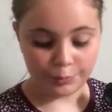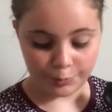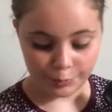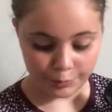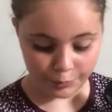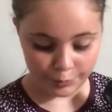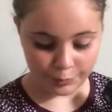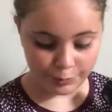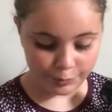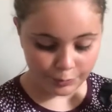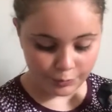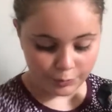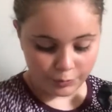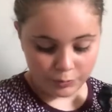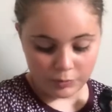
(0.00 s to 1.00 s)

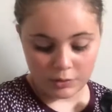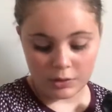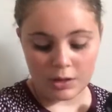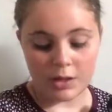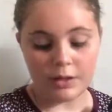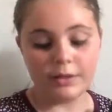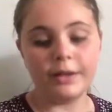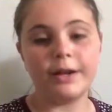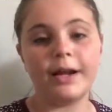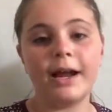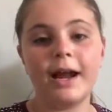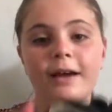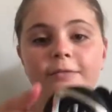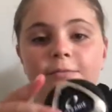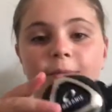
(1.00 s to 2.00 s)
and then I
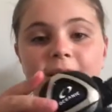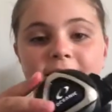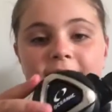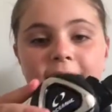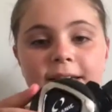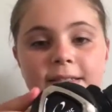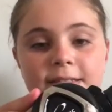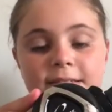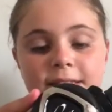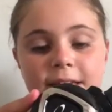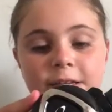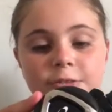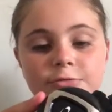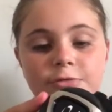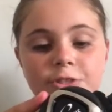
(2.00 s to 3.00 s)
have my second
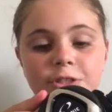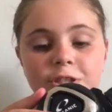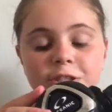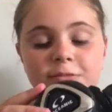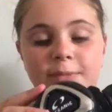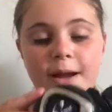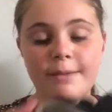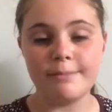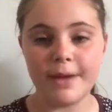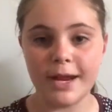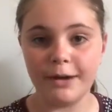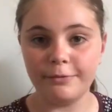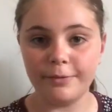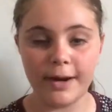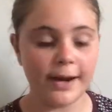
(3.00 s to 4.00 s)
stage, which is my
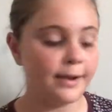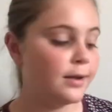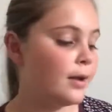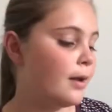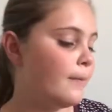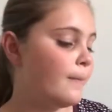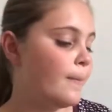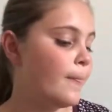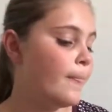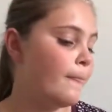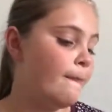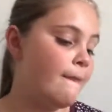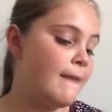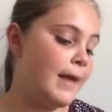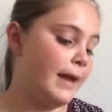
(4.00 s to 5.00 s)
main reg,
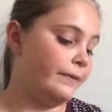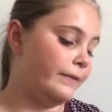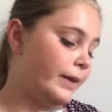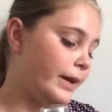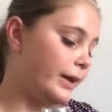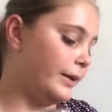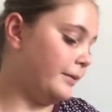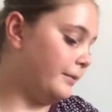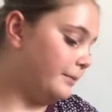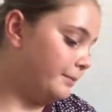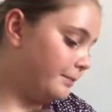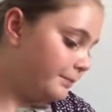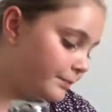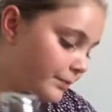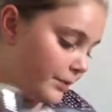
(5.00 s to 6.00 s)
and then
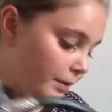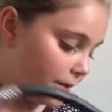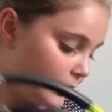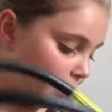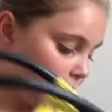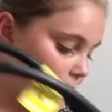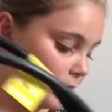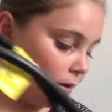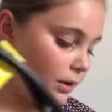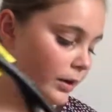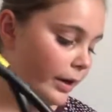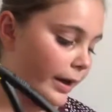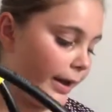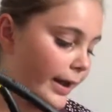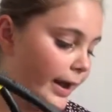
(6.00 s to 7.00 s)

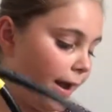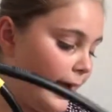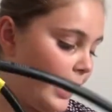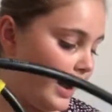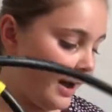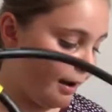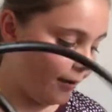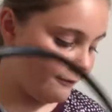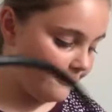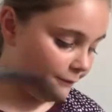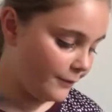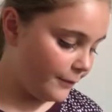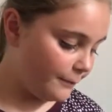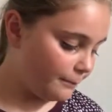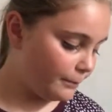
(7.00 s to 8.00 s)
I have
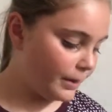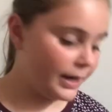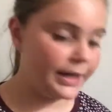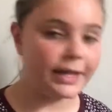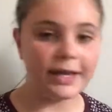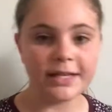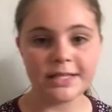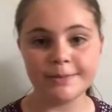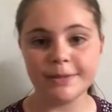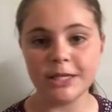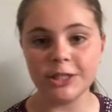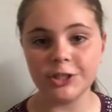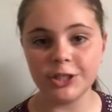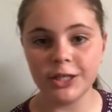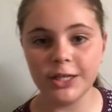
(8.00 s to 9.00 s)
my
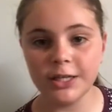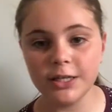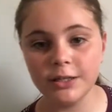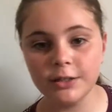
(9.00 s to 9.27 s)
SPG.